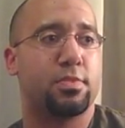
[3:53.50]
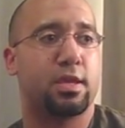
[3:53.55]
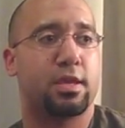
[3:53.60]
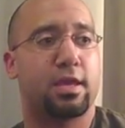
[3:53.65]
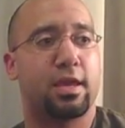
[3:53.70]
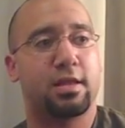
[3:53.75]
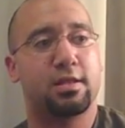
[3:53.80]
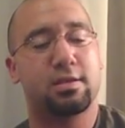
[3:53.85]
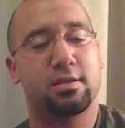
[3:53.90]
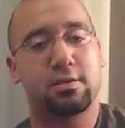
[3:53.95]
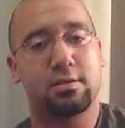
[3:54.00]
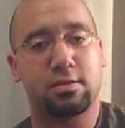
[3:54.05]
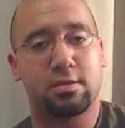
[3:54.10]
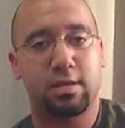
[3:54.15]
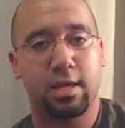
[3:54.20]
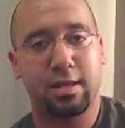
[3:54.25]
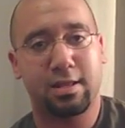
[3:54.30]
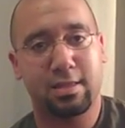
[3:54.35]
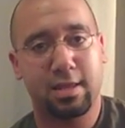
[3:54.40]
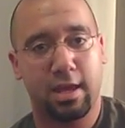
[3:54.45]
catches to
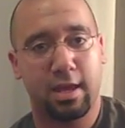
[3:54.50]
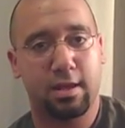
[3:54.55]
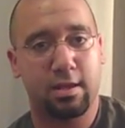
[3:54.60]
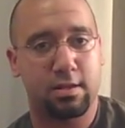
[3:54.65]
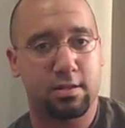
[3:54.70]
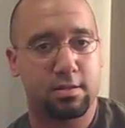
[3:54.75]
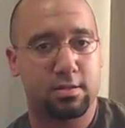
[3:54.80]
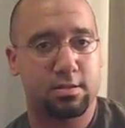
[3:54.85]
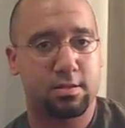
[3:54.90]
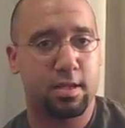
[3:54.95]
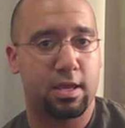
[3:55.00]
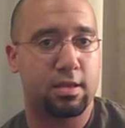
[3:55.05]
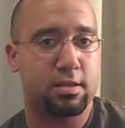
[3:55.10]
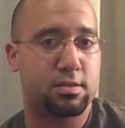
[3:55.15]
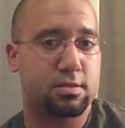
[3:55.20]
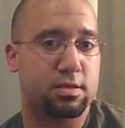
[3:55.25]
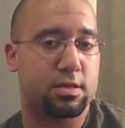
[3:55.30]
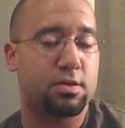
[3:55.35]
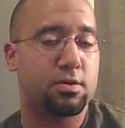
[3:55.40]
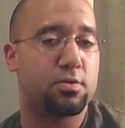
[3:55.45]
take that
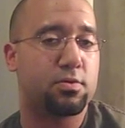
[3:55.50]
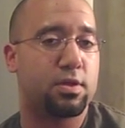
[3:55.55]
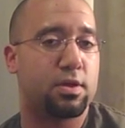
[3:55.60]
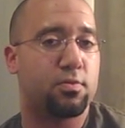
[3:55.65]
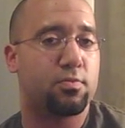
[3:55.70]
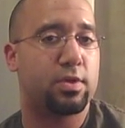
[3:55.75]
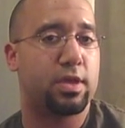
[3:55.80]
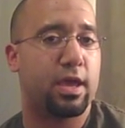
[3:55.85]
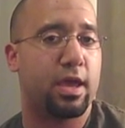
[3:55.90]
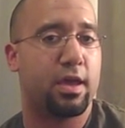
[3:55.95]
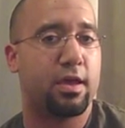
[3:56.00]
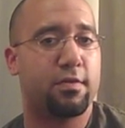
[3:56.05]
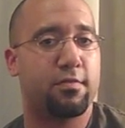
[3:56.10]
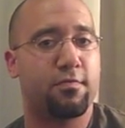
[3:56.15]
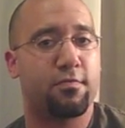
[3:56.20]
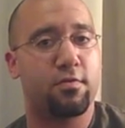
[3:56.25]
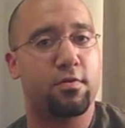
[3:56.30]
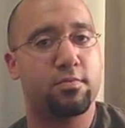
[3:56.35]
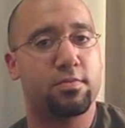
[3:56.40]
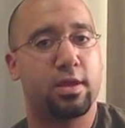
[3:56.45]
skill that we have
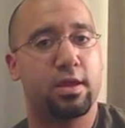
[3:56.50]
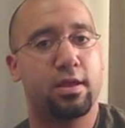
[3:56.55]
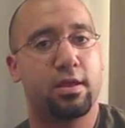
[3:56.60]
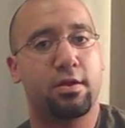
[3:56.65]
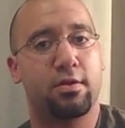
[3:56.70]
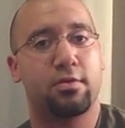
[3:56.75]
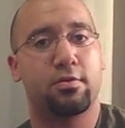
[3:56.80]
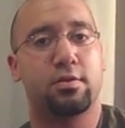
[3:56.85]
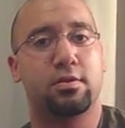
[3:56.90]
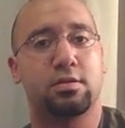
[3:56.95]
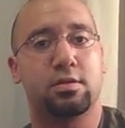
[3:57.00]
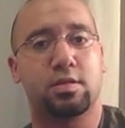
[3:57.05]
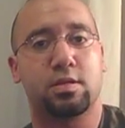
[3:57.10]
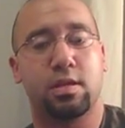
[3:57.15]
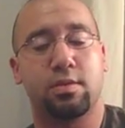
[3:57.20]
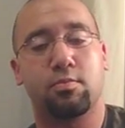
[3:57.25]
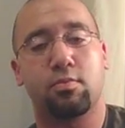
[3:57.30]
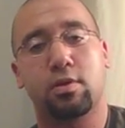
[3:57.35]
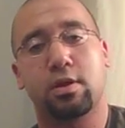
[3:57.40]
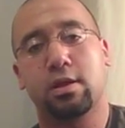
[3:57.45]
from that era
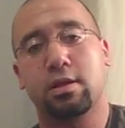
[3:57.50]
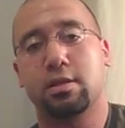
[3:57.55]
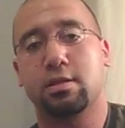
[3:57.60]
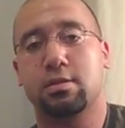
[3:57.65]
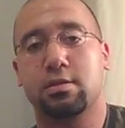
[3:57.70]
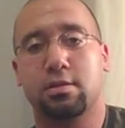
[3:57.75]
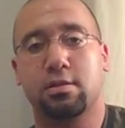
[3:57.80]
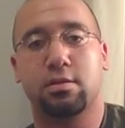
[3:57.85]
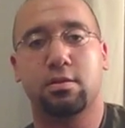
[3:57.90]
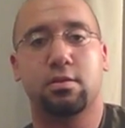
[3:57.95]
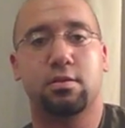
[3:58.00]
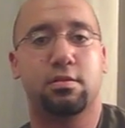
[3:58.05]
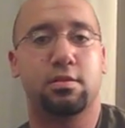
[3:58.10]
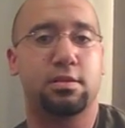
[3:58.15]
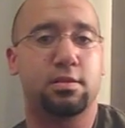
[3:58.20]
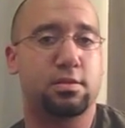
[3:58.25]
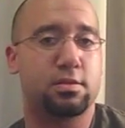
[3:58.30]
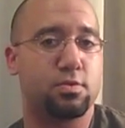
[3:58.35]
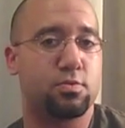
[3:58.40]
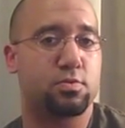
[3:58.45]
and bring it into
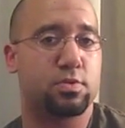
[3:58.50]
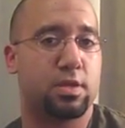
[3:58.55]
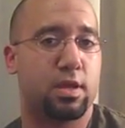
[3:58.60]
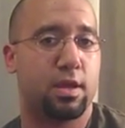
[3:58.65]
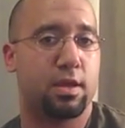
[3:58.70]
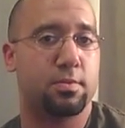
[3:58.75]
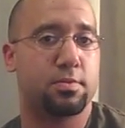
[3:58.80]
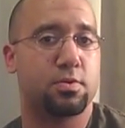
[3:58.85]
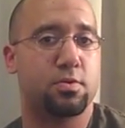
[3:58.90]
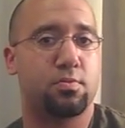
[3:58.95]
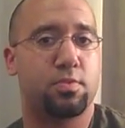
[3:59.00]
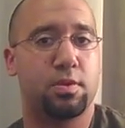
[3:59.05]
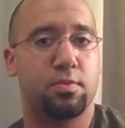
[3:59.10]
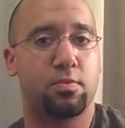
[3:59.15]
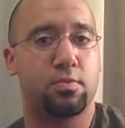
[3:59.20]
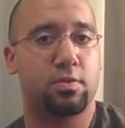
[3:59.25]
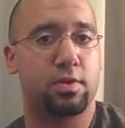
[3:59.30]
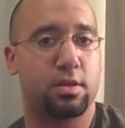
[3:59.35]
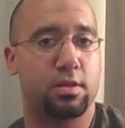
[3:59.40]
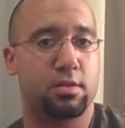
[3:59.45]
these new times so
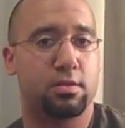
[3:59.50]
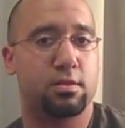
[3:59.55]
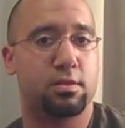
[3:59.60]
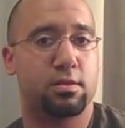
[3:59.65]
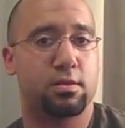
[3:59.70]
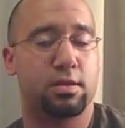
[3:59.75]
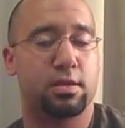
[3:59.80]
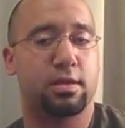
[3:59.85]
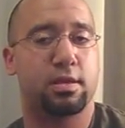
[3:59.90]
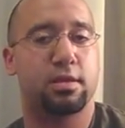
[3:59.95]
people can